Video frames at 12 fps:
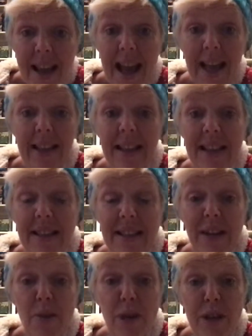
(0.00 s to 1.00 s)
And it's
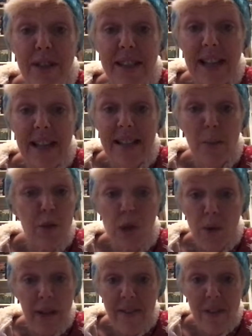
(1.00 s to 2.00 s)
like when you say to someone,
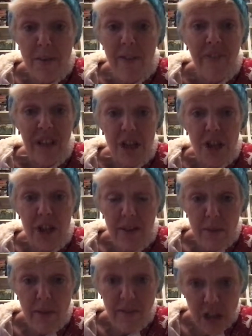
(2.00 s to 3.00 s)
don't give them a fish, give
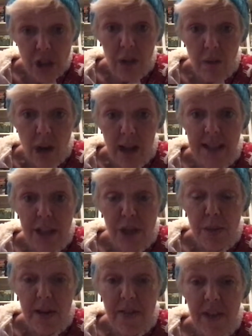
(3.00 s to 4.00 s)
them a fishing rod. Teach
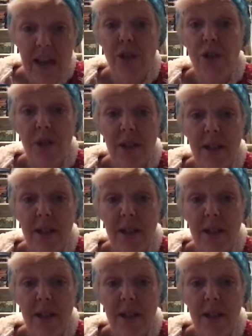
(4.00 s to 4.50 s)
them how to fish.